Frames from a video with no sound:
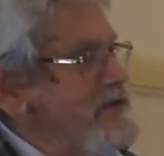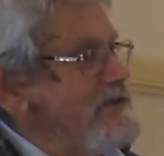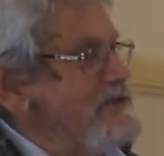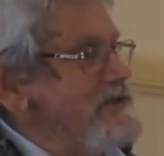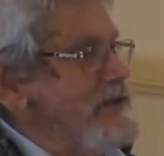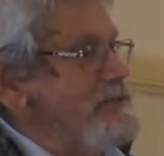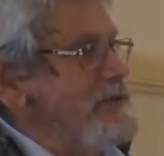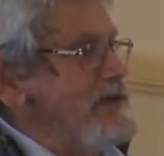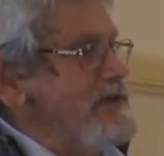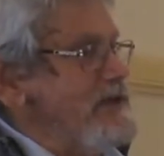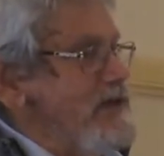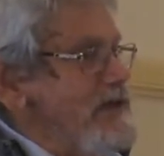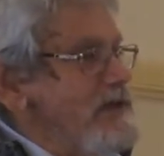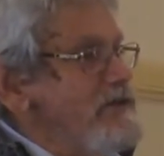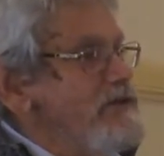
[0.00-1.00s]
there's something
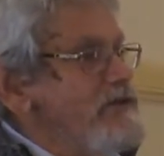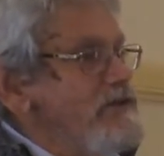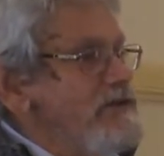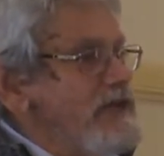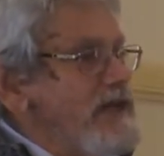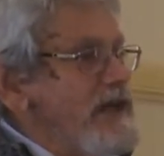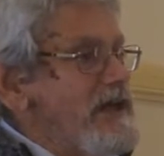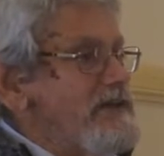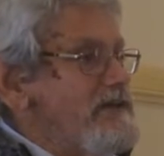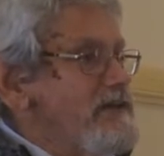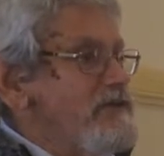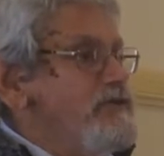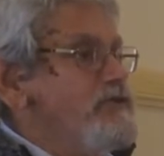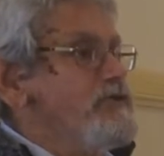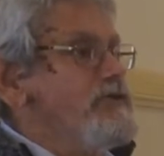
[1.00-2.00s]
like 38
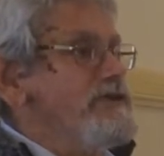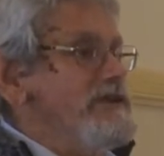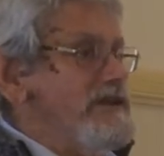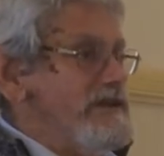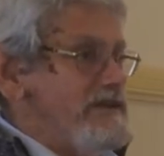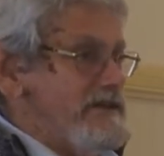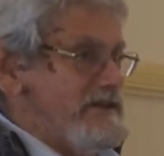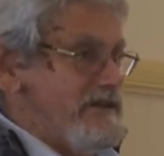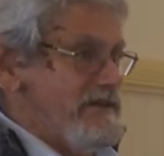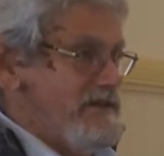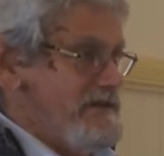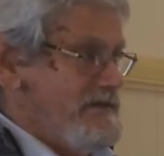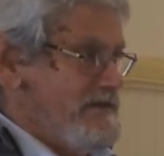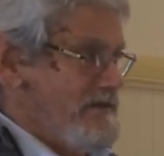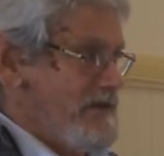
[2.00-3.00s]
trillion
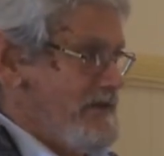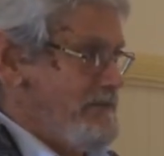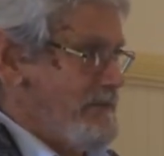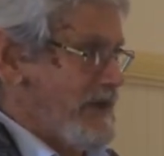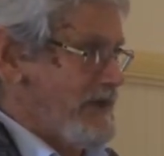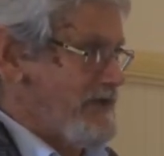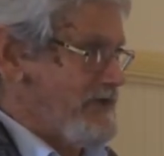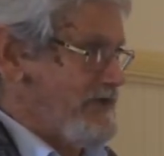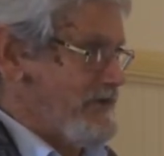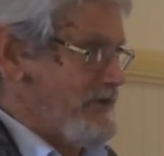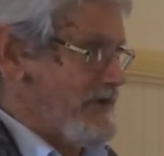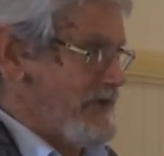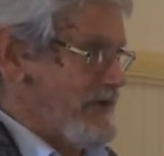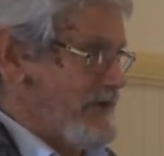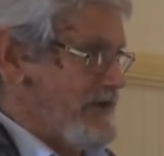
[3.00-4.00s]

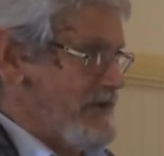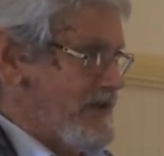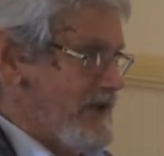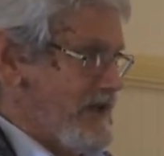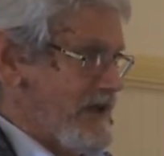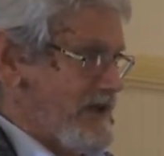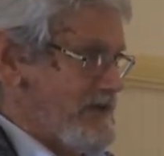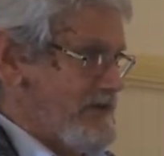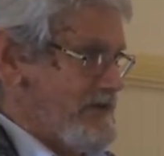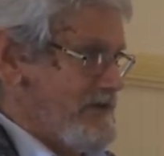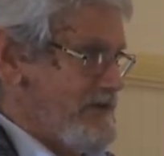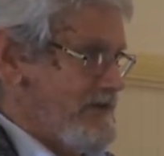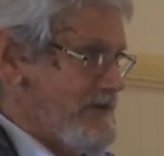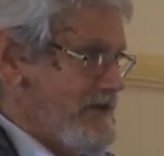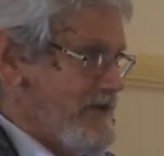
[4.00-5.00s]
bacteria in the gut.
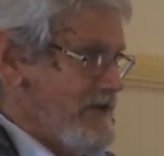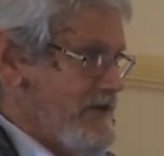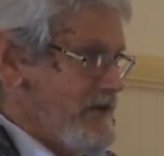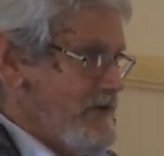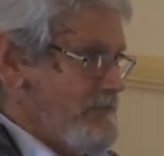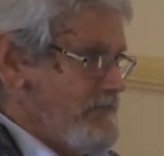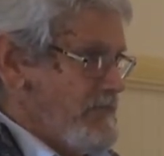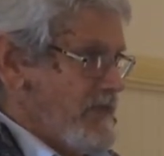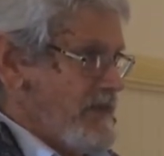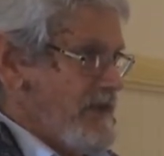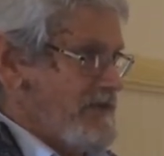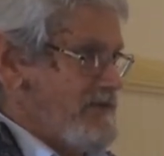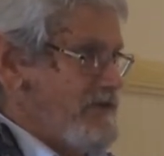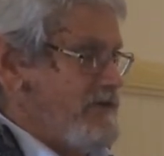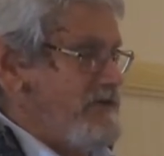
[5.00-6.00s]

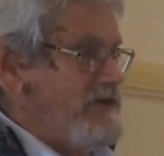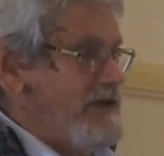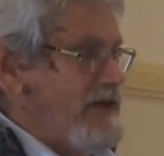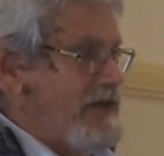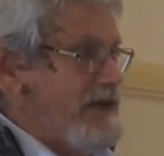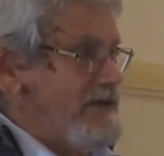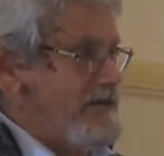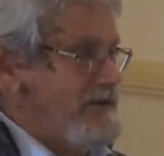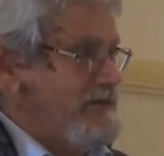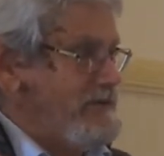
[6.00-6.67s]
That's 38